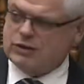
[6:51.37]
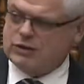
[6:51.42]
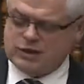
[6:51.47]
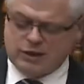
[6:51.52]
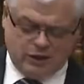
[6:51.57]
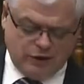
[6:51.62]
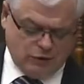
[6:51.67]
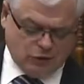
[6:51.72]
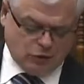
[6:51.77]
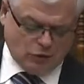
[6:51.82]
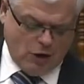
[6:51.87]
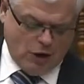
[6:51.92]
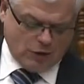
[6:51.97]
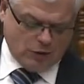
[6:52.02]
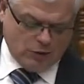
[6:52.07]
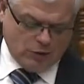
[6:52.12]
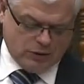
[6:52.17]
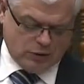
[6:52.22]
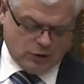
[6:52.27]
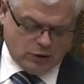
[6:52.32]
the City of
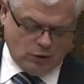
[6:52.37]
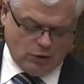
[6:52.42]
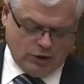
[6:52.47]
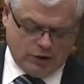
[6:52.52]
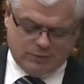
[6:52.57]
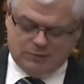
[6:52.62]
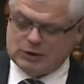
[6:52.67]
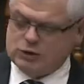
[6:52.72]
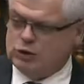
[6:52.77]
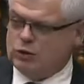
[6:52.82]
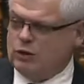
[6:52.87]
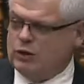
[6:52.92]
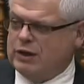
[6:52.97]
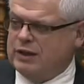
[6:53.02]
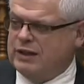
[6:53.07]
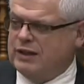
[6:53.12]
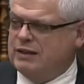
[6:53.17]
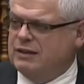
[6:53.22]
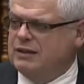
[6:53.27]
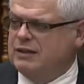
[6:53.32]
Toronto is going to be
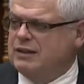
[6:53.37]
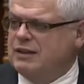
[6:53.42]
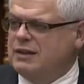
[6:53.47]
joining